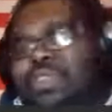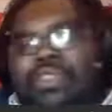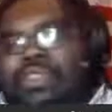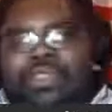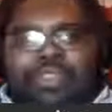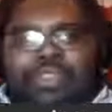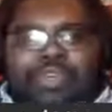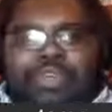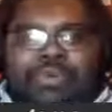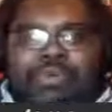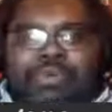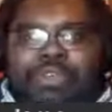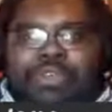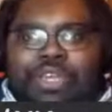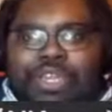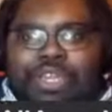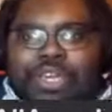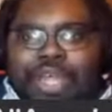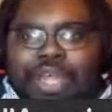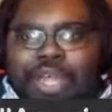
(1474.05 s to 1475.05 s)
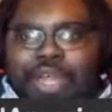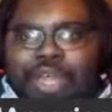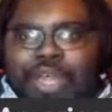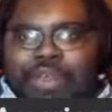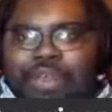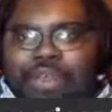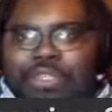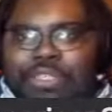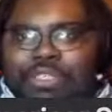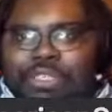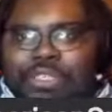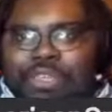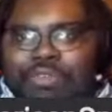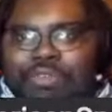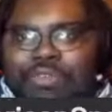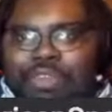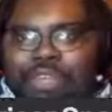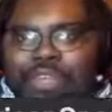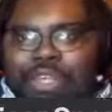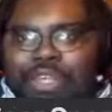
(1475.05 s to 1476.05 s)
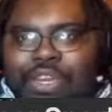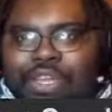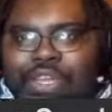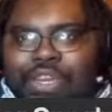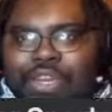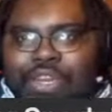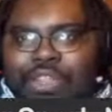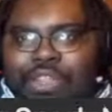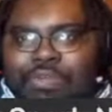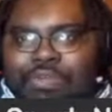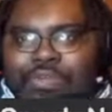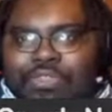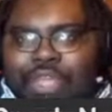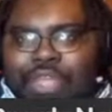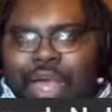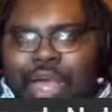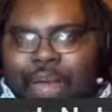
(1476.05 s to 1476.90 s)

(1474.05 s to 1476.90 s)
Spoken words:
them get down. Let's see if there are any other ones I